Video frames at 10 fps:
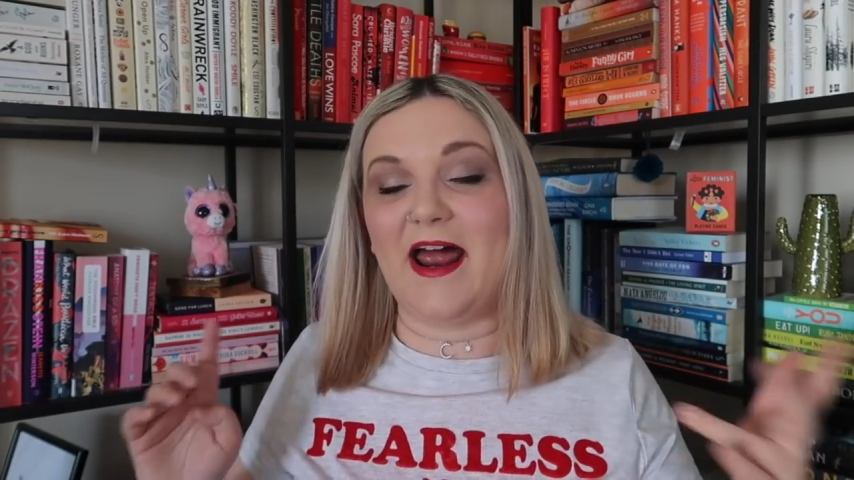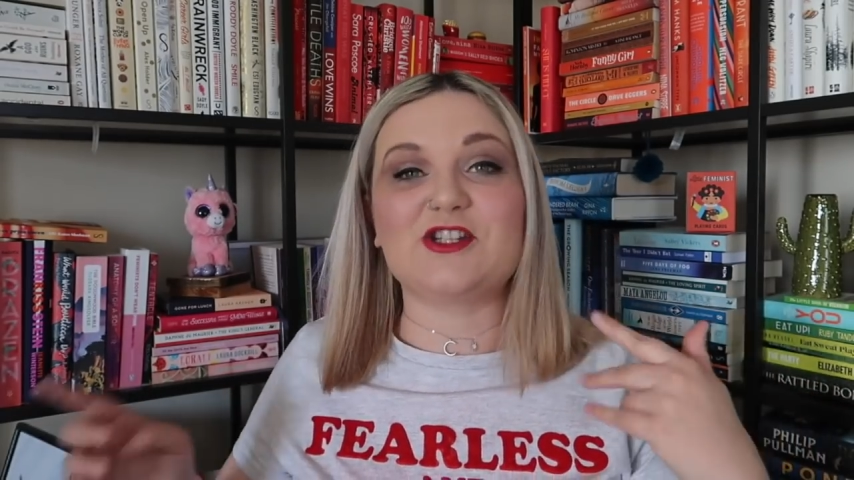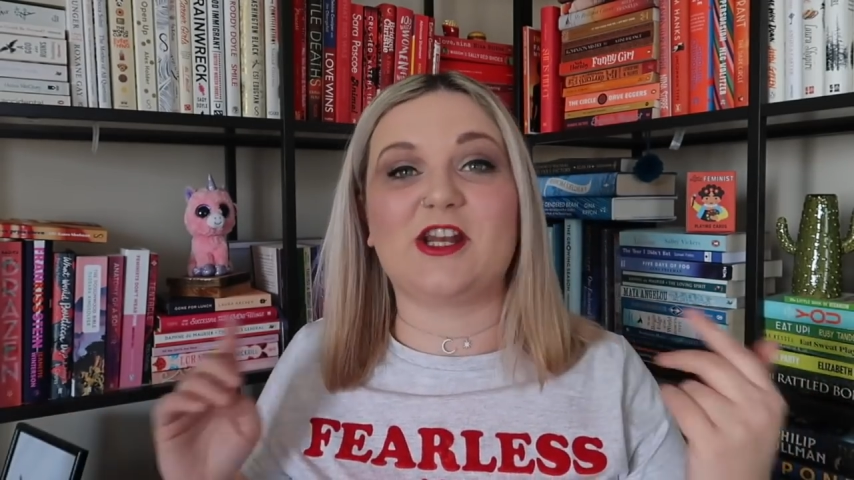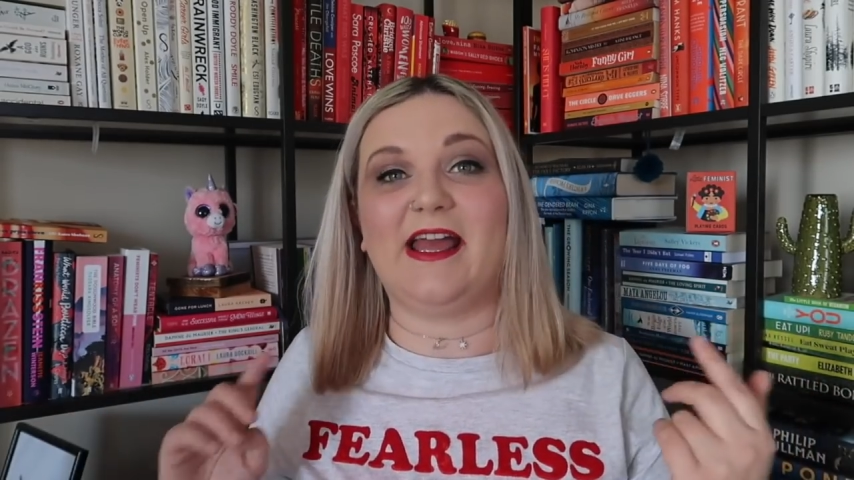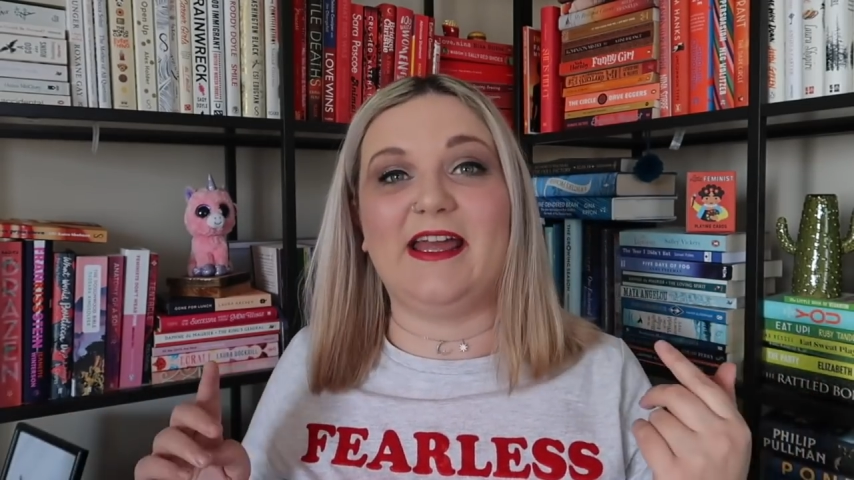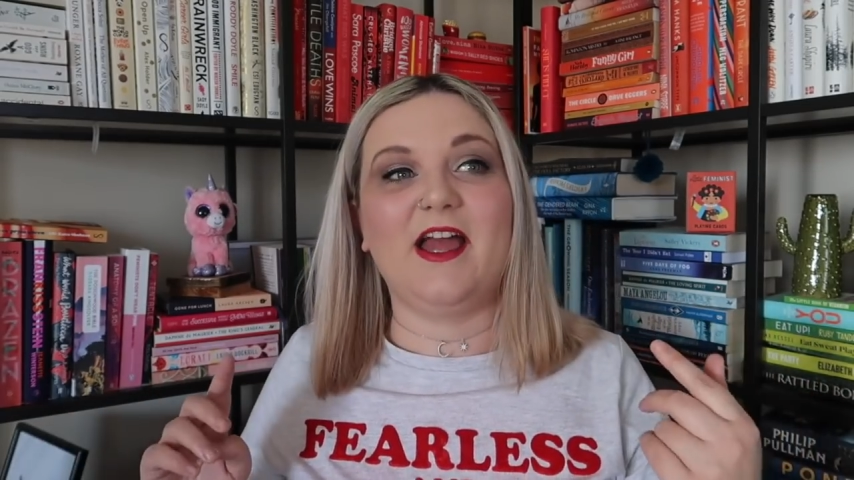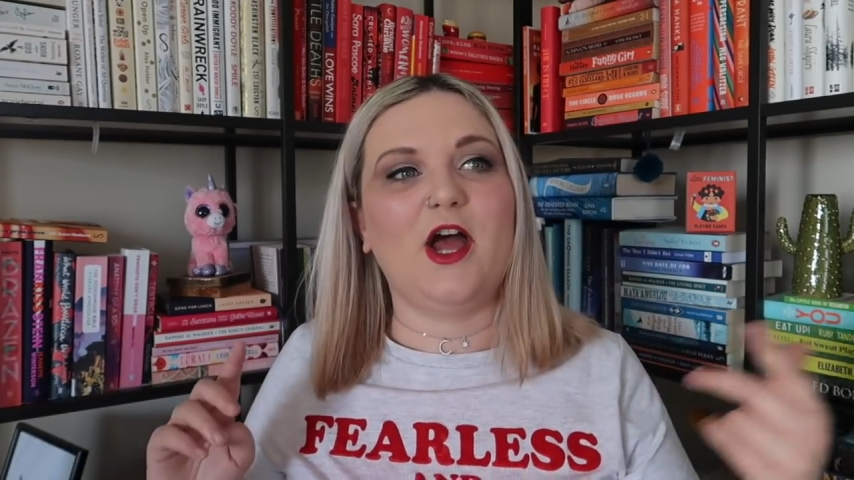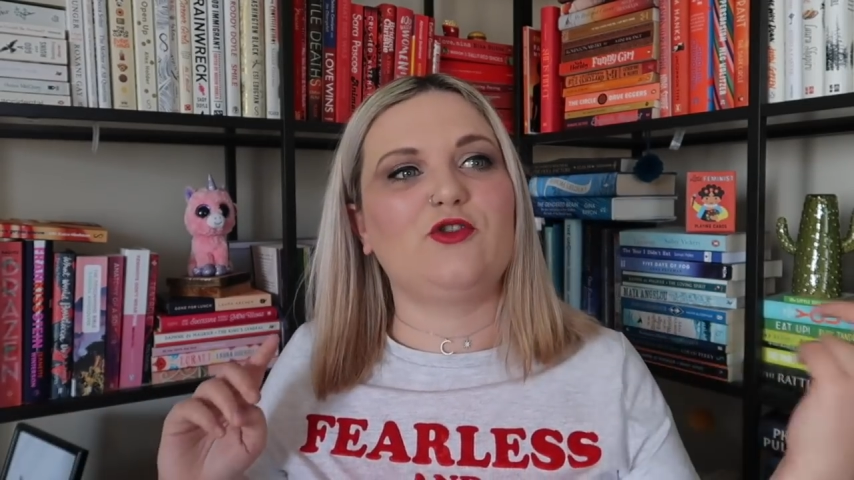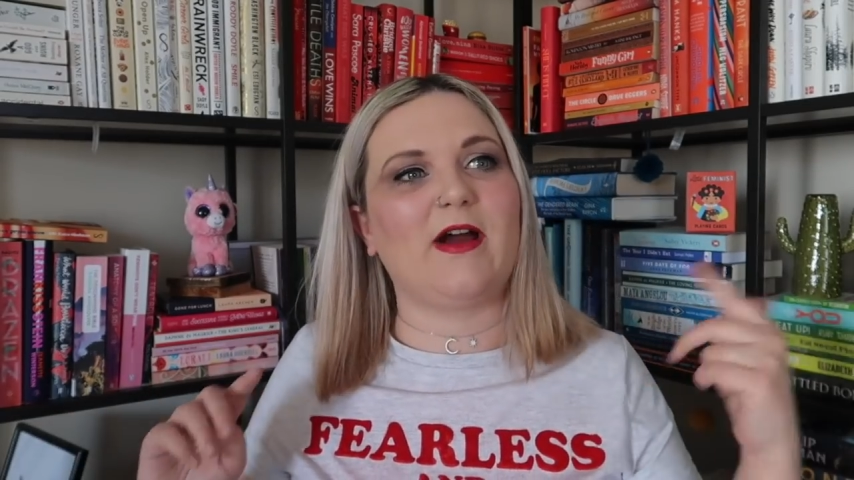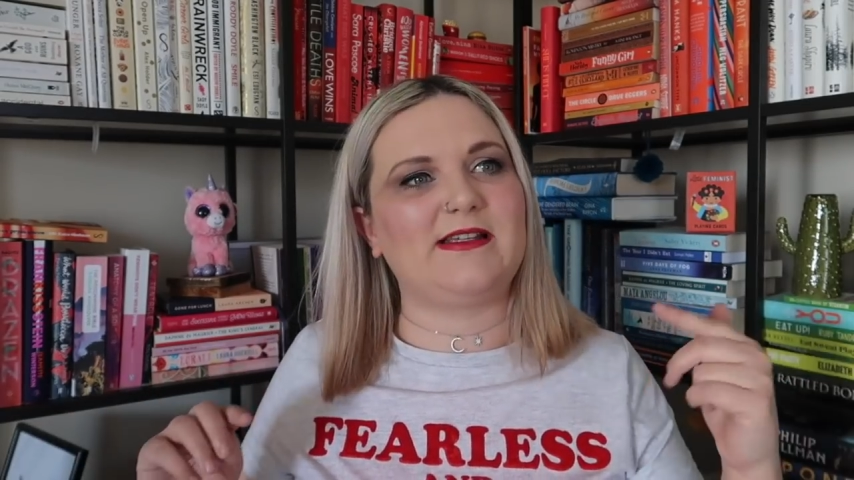And actually,
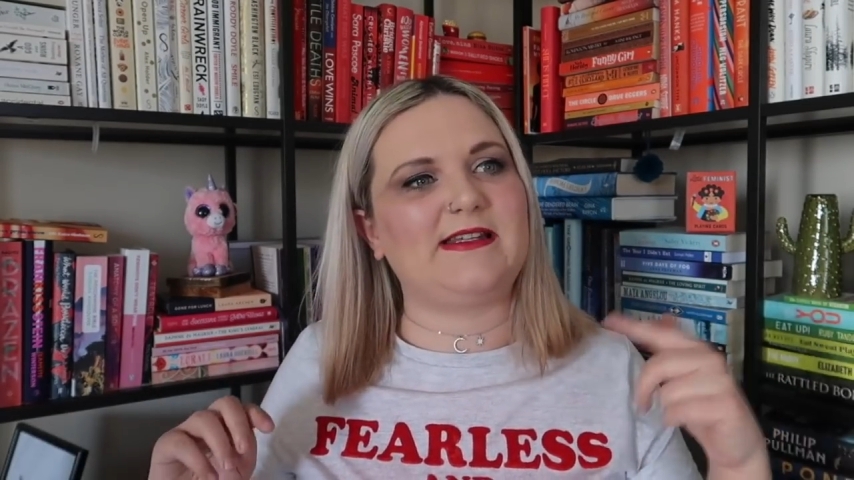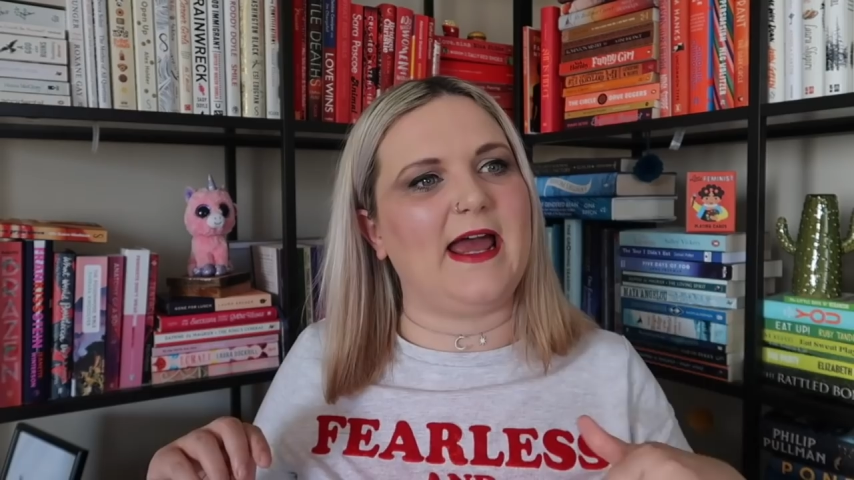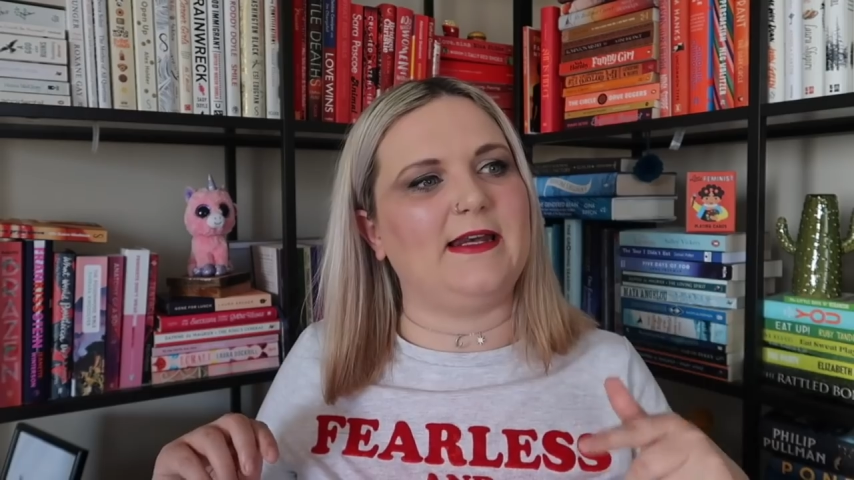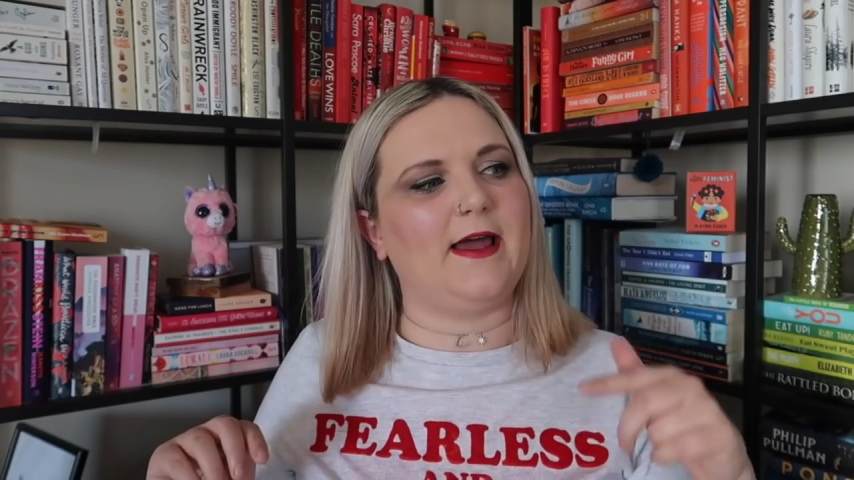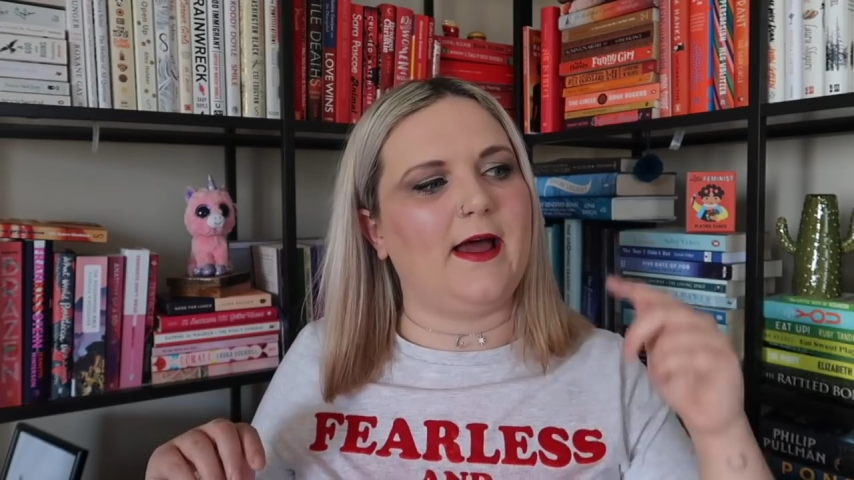Grace Dent,